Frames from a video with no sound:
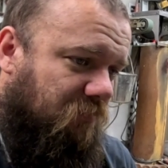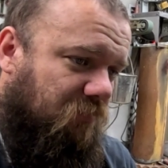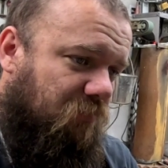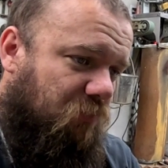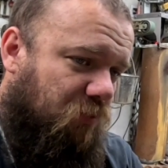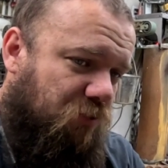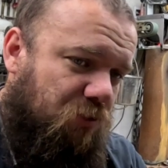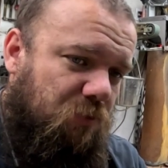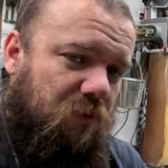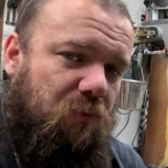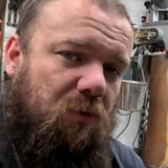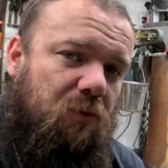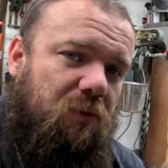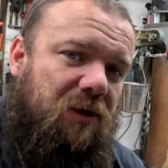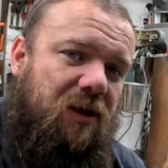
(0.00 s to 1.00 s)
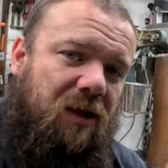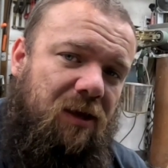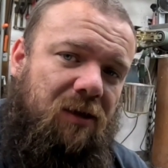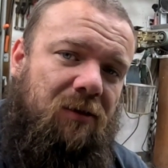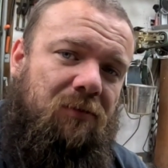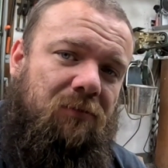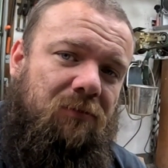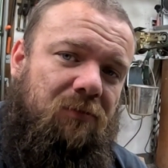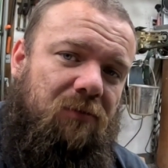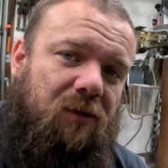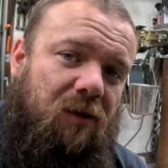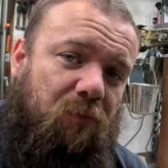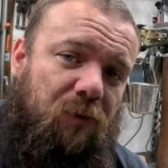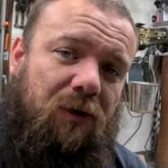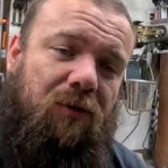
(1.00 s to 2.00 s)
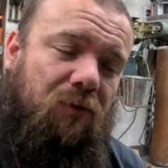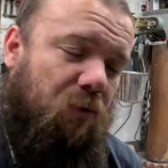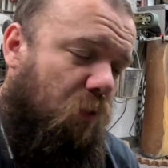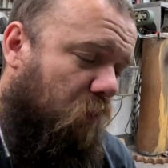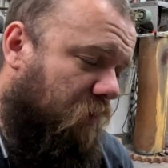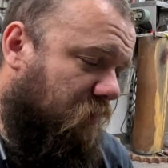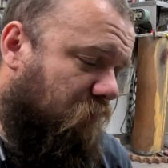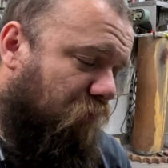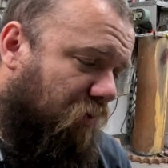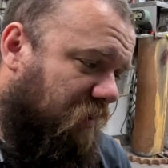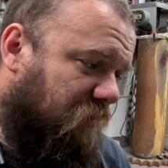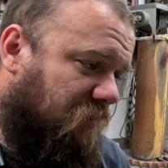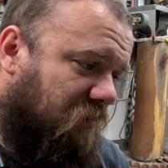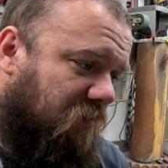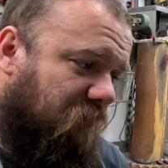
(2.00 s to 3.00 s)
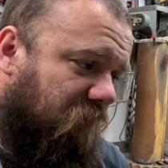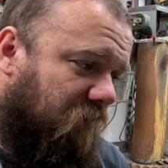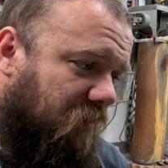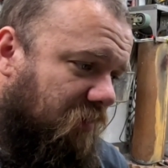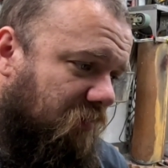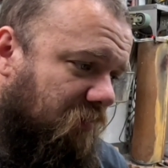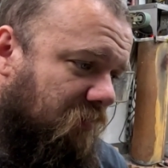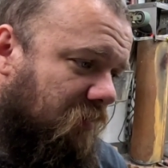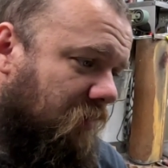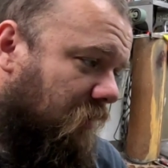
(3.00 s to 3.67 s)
we're doing what we can, and we can always brace stuff later.